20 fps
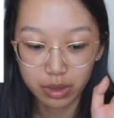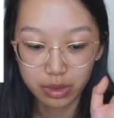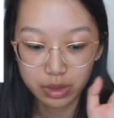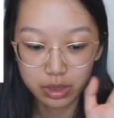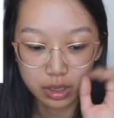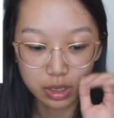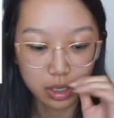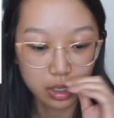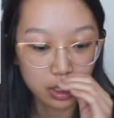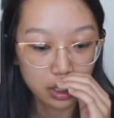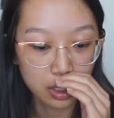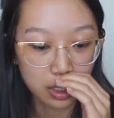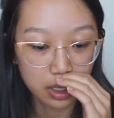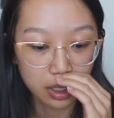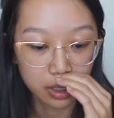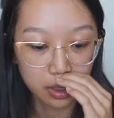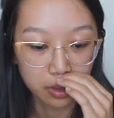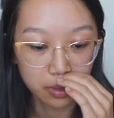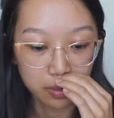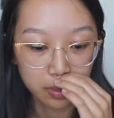is long and
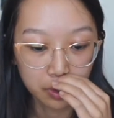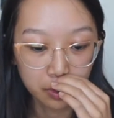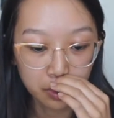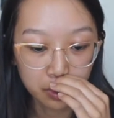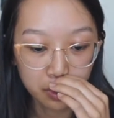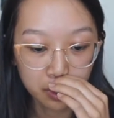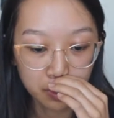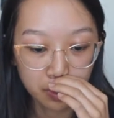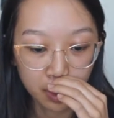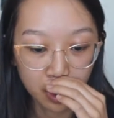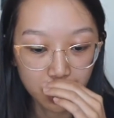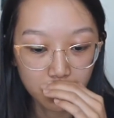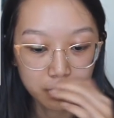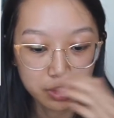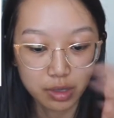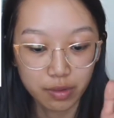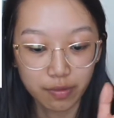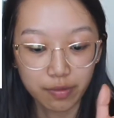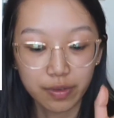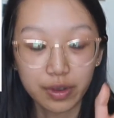narrow. Both palms
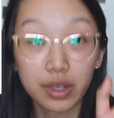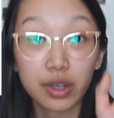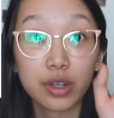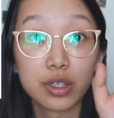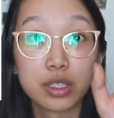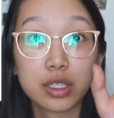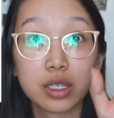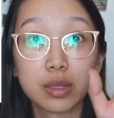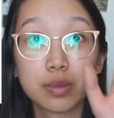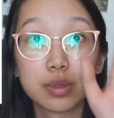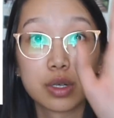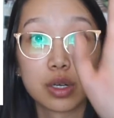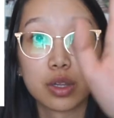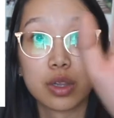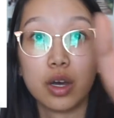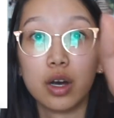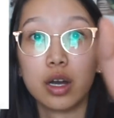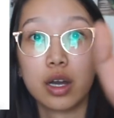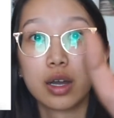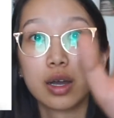and fingertips are
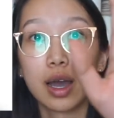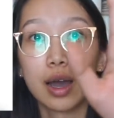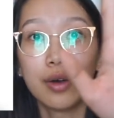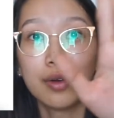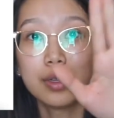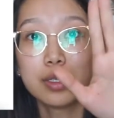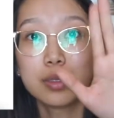long. How